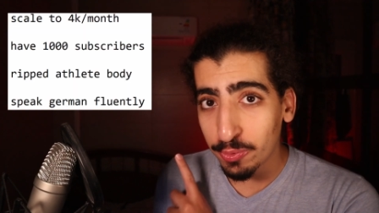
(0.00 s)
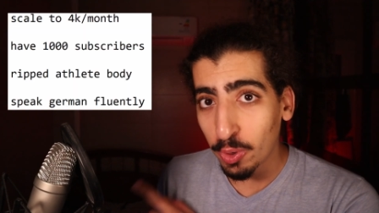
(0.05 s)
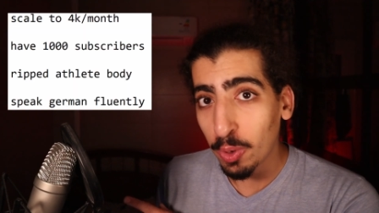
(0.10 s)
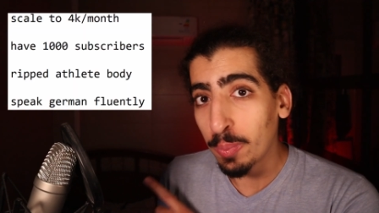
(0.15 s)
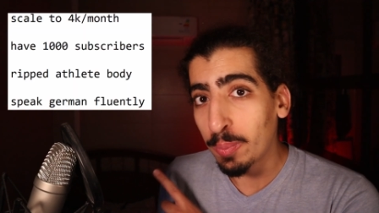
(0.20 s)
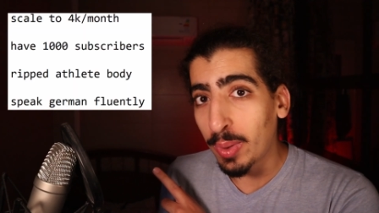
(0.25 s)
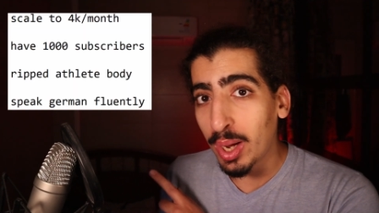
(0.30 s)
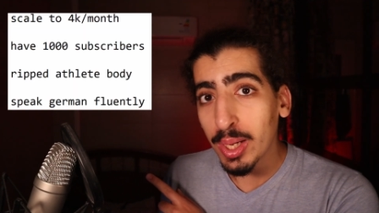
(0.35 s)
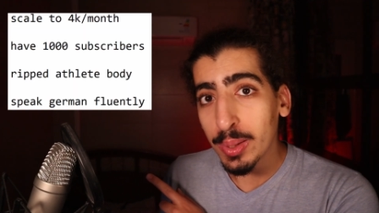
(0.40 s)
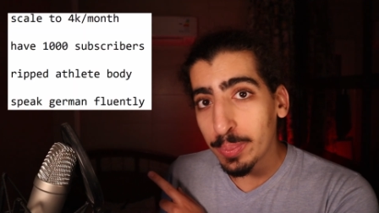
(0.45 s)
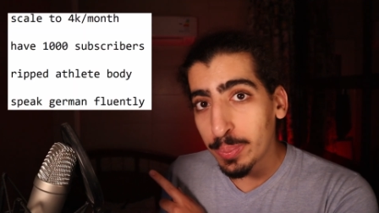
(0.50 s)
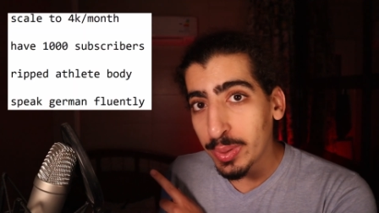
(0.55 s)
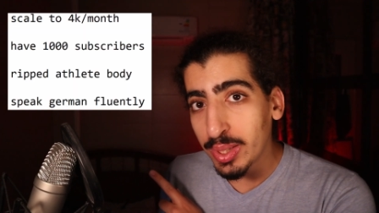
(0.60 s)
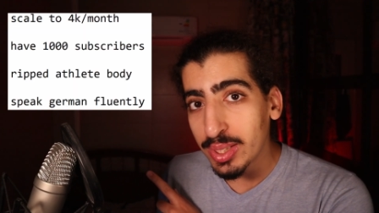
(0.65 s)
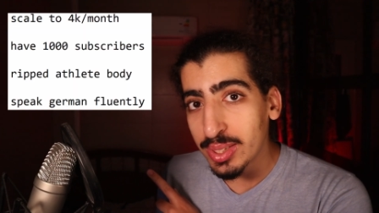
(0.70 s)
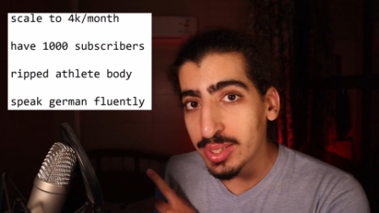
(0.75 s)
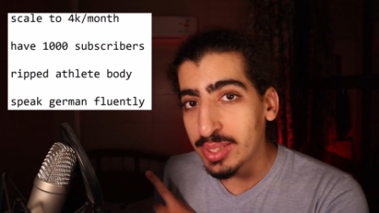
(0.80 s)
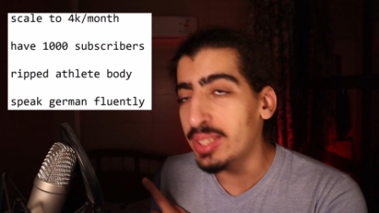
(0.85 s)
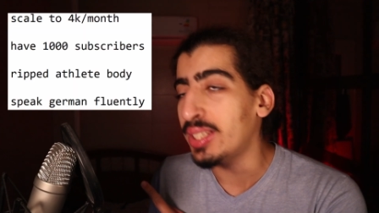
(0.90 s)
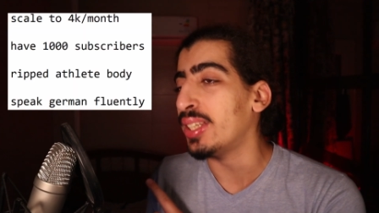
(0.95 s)
for my
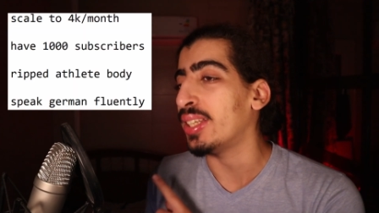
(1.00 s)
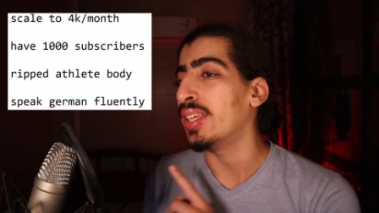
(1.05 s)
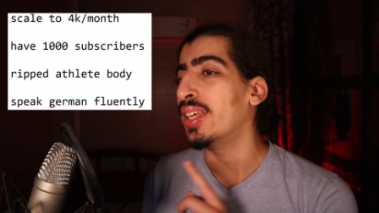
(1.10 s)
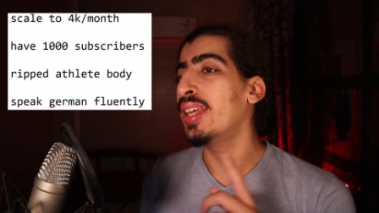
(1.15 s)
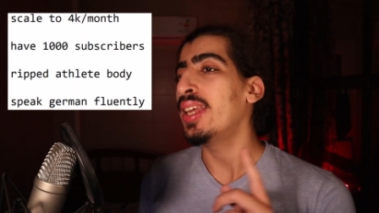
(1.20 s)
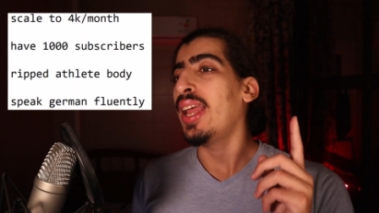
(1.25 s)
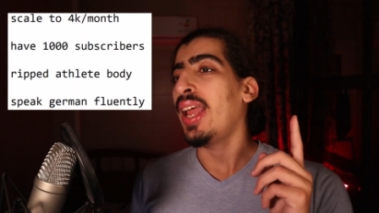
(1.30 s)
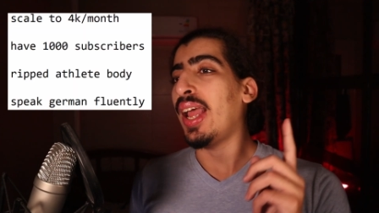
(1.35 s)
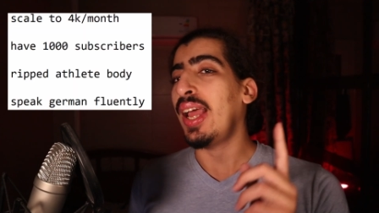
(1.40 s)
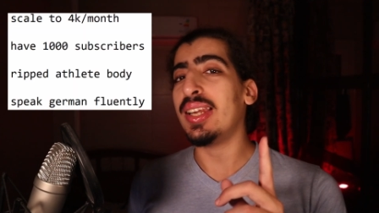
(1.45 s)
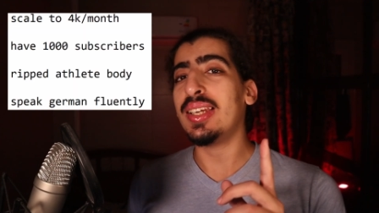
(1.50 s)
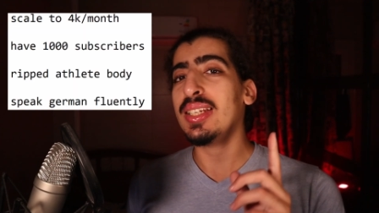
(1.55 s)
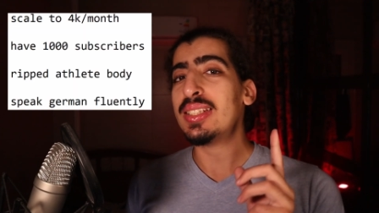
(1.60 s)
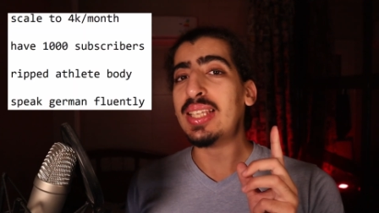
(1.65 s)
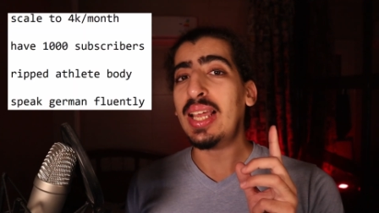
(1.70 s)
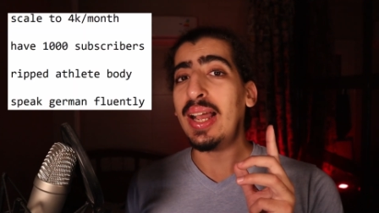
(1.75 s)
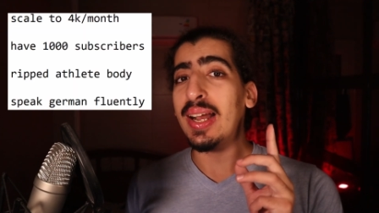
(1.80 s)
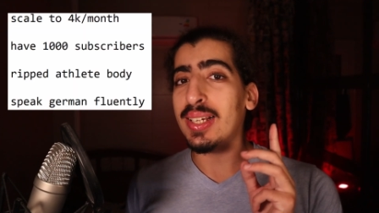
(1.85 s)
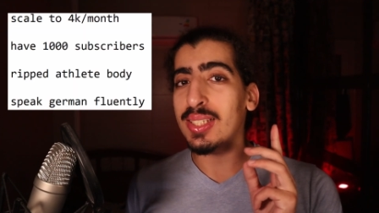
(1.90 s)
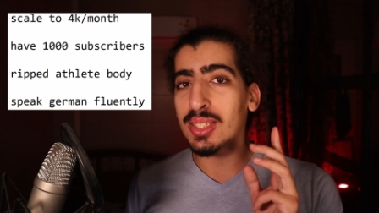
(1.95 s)
PC, and
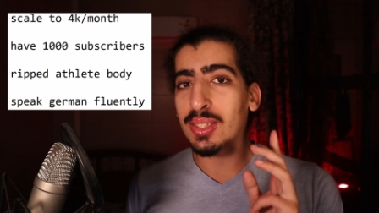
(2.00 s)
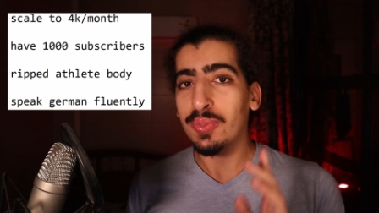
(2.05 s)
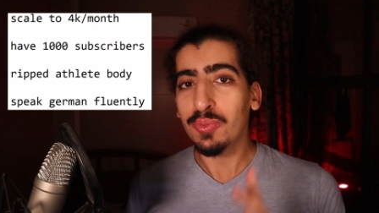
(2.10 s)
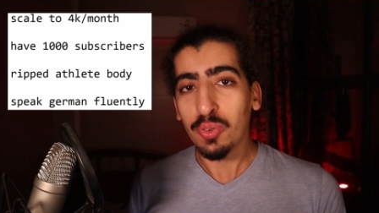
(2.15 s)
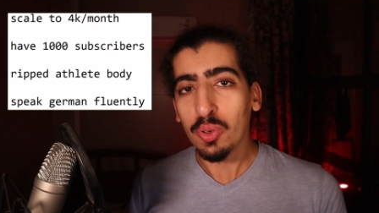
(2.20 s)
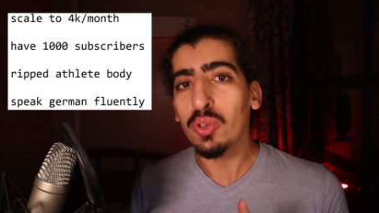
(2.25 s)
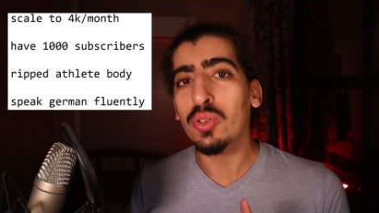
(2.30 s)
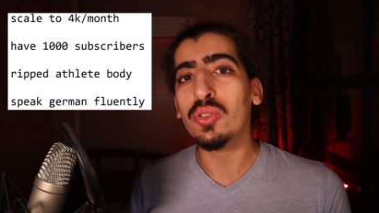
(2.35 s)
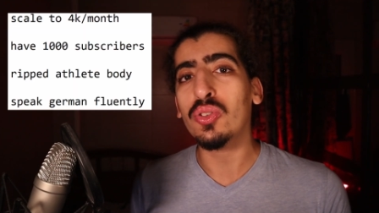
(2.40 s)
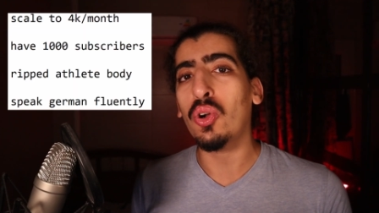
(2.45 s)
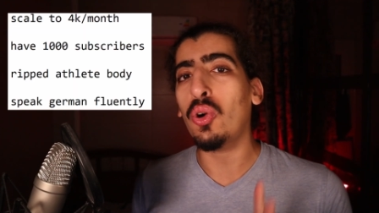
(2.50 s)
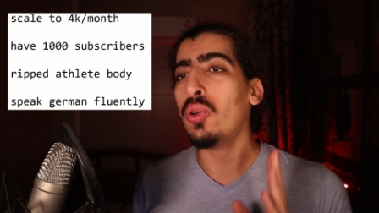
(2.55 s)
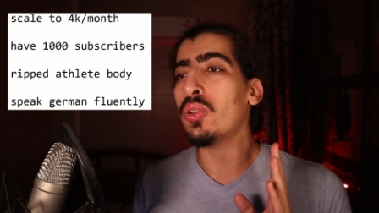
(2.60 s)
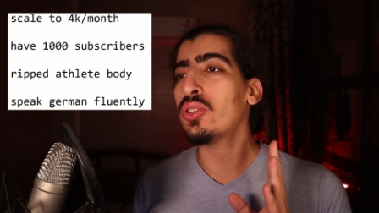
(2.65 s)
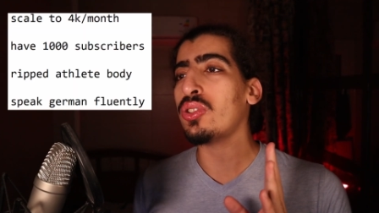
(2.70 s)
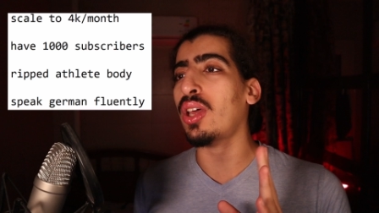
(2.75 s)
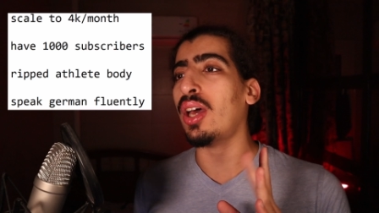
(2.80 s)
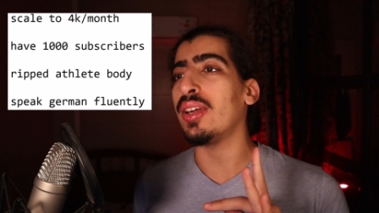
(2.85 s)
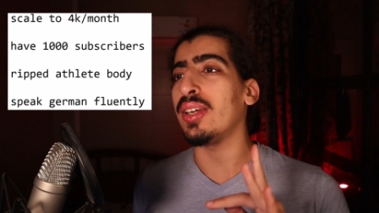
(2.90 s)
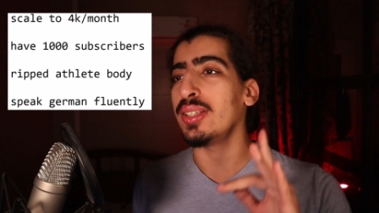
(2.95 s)
it has 4
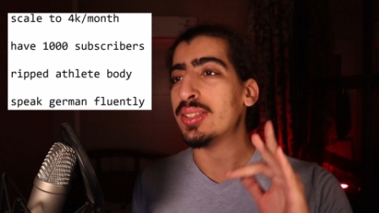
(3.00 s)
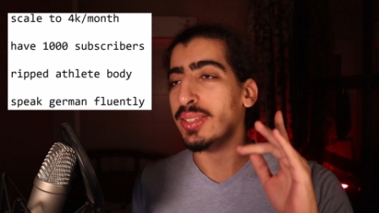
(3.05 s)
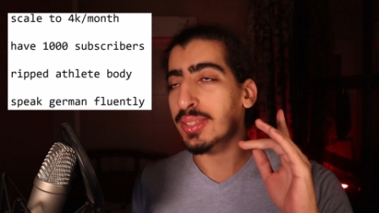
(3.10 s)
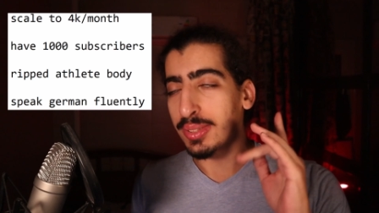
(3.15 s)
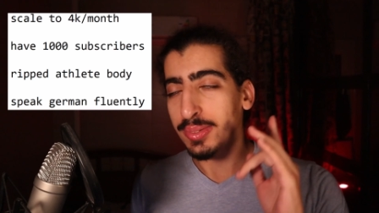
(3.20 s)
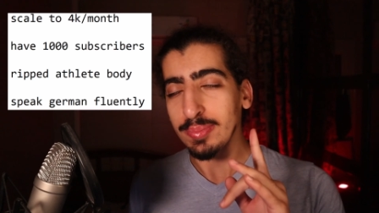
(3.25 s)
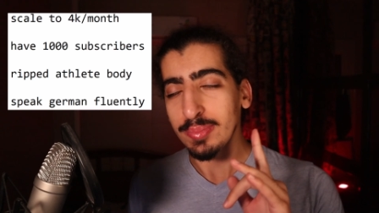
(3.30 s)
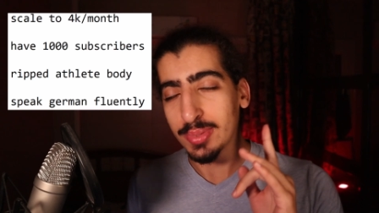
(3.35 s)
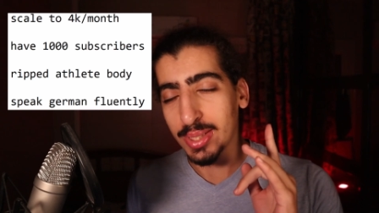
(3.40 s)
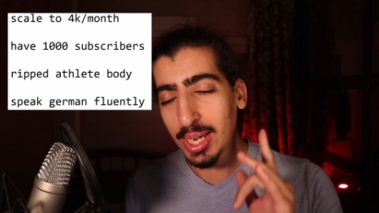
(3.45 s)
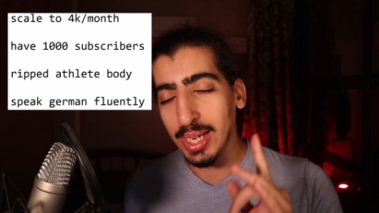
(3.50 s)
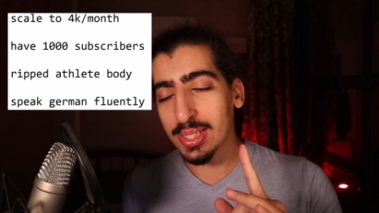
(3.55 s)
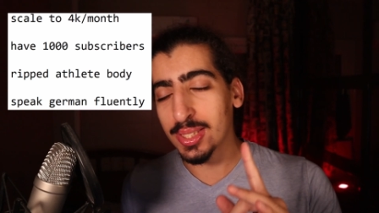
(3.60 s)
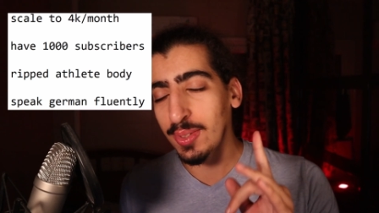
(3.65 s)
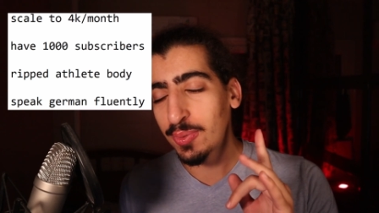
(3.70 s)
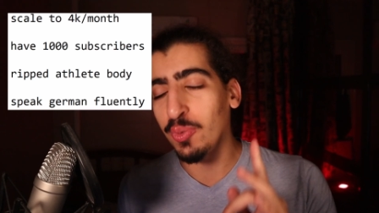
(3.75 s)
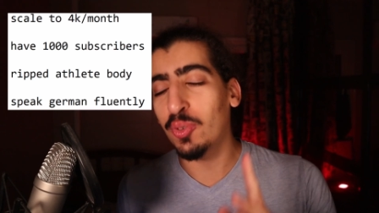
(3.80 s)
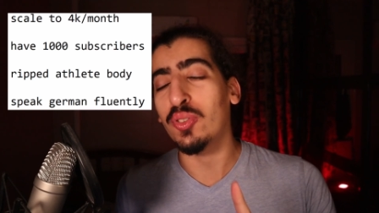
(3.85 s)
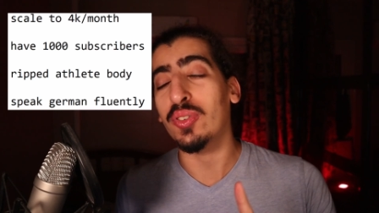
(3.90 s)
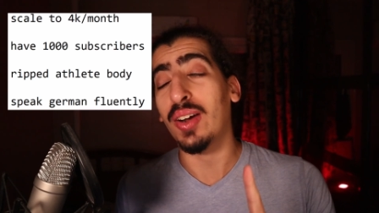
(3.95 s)
goals on it.
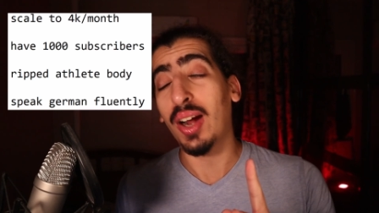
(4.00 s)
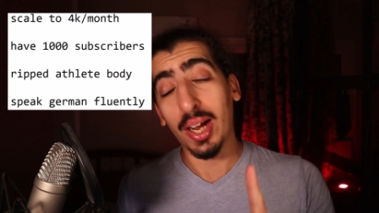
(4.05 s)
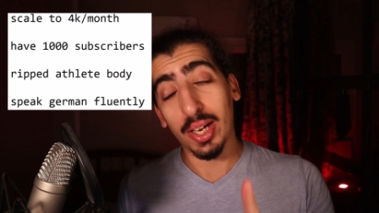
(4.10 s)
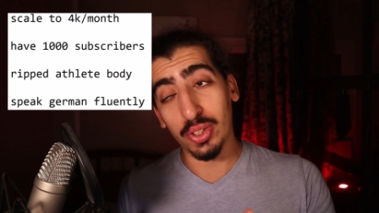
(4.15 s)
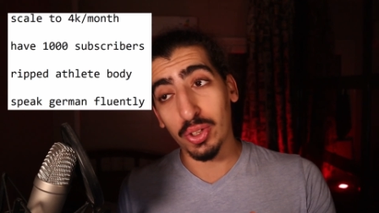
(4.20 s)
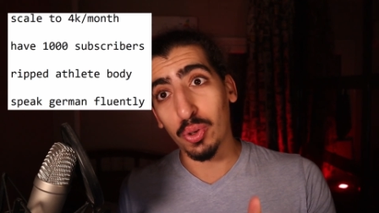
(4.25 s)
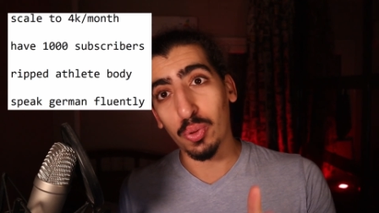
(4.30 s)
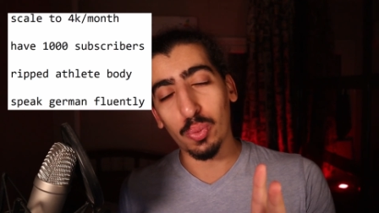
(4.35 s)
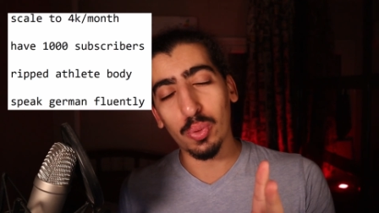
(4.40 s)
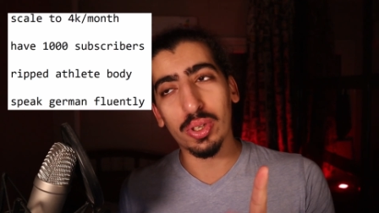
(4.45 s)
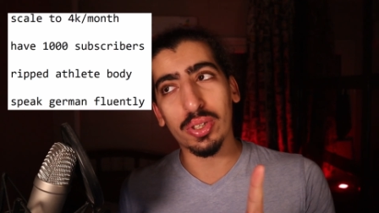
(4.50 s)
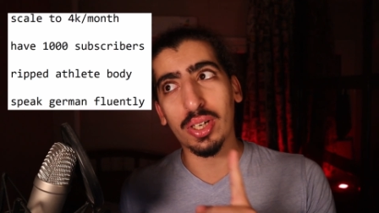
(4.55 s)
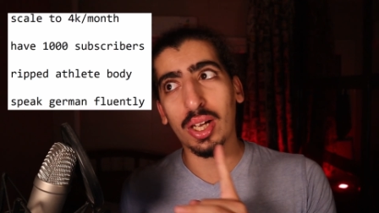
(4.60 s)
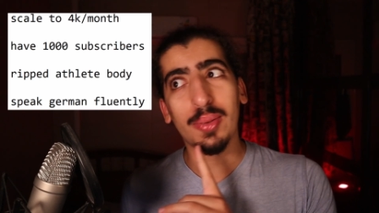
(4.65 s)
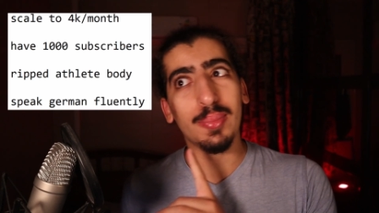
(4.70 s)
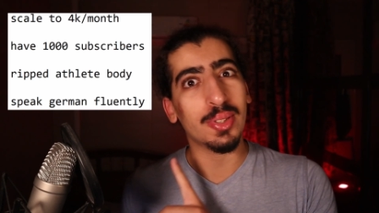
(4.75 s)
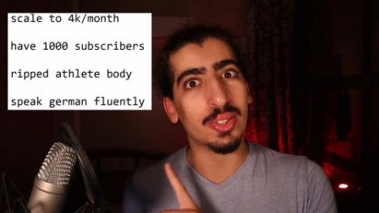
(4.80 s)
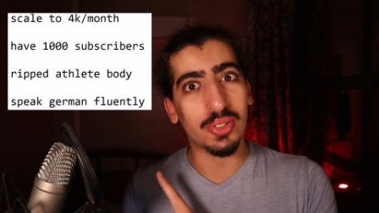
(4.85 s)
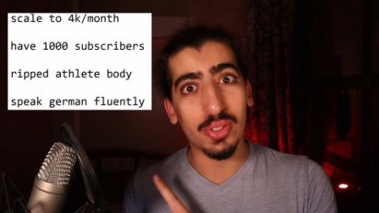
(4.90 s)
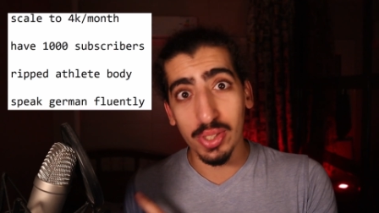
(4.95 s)
Yes, 4, I know, we're
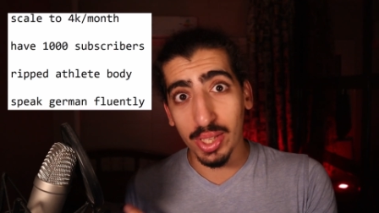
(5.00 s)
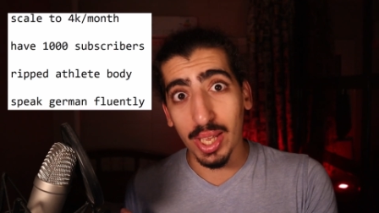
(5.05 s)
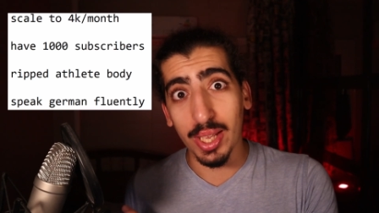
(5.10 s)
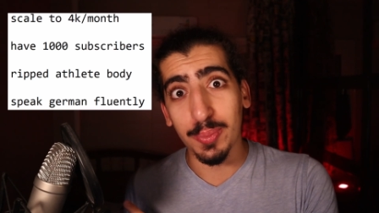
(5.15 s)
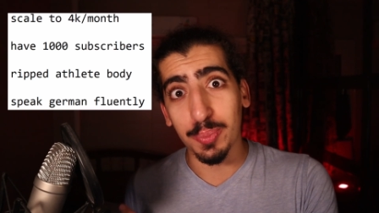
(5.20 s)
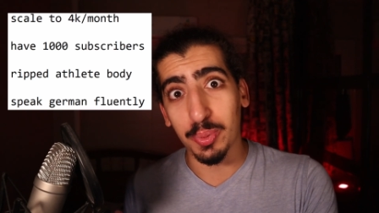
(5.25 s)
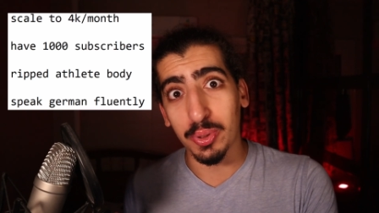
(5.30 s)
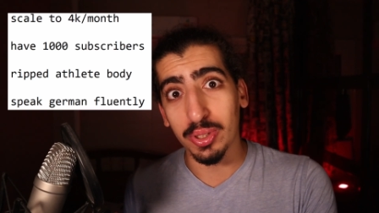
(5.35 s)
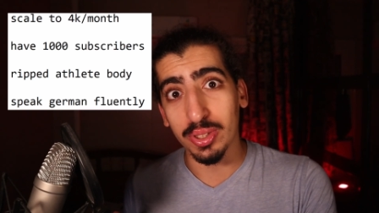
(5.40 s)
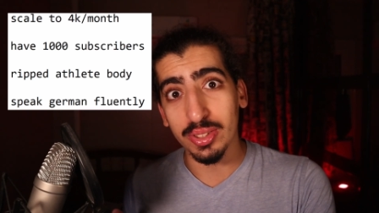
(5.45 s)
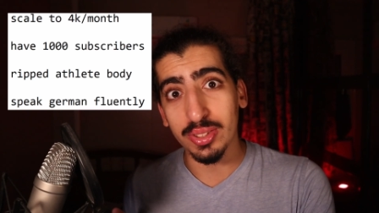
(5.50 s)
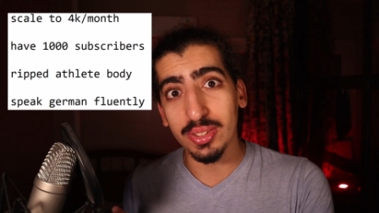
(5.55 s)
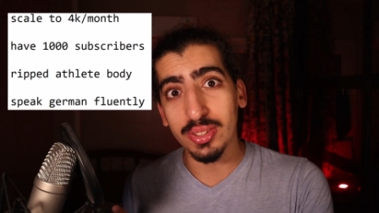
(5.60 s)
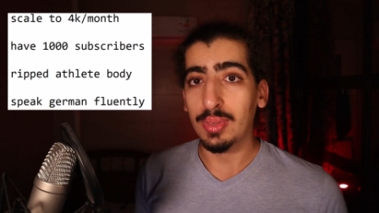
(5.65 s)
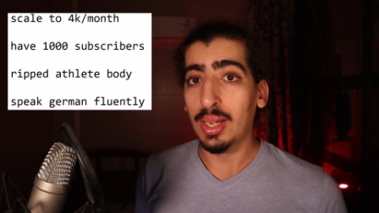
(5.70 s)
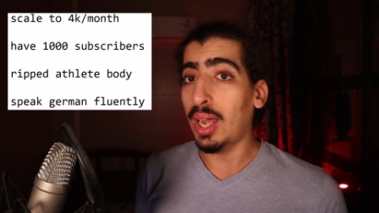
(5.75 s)
coming to that part.